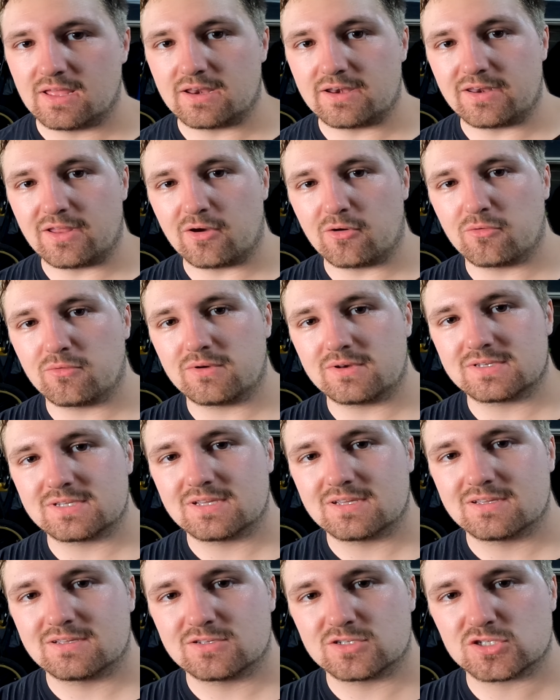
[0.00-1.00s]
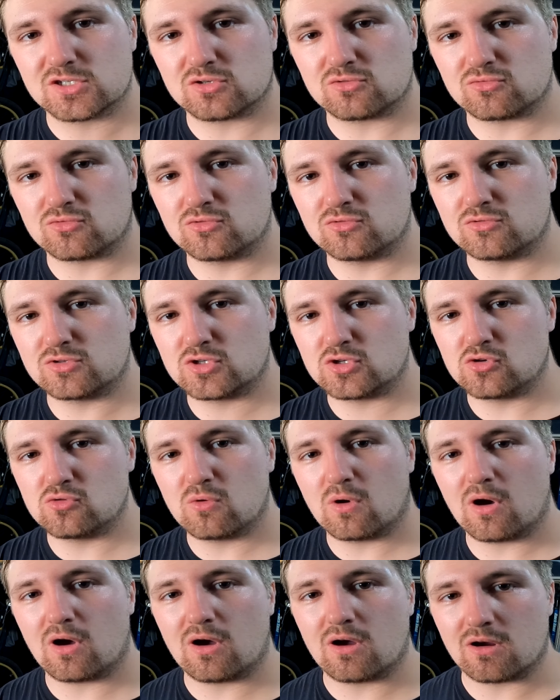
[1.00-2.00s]
and don't screw
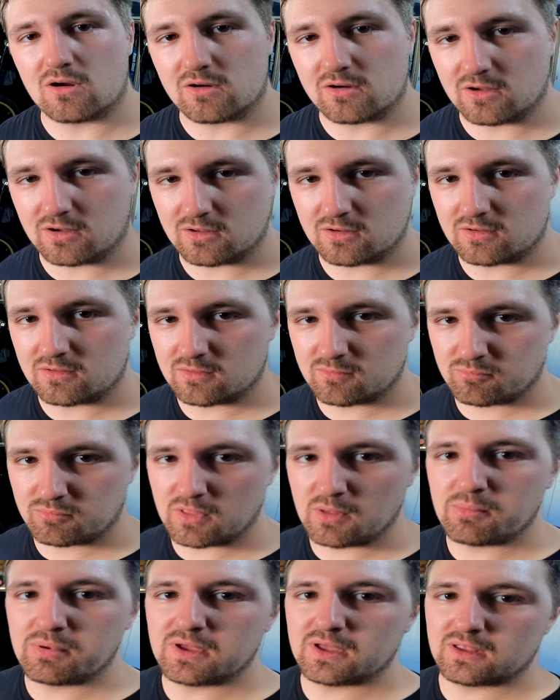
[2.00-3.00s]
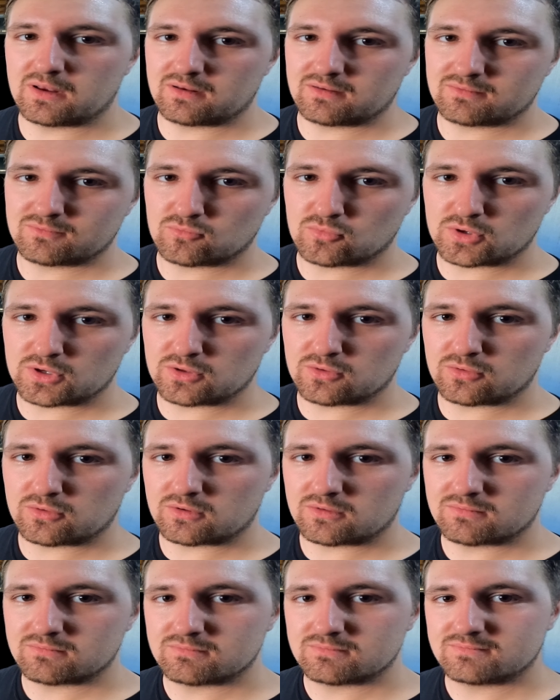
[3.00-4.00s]
too hard on the pin when
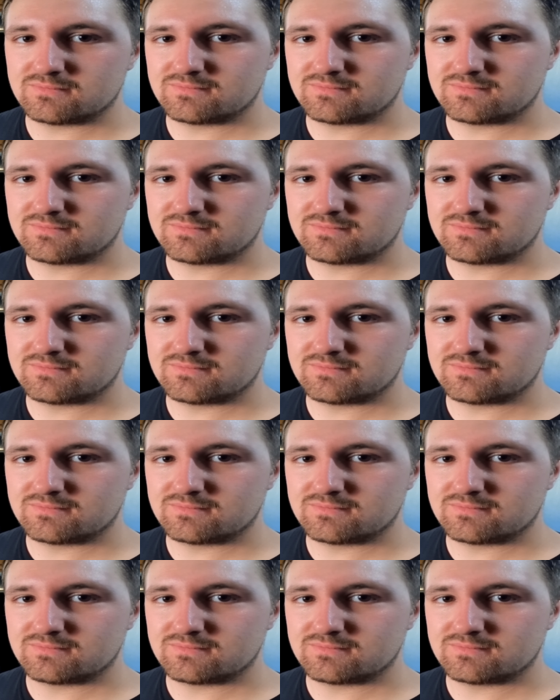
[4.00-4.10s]
you're,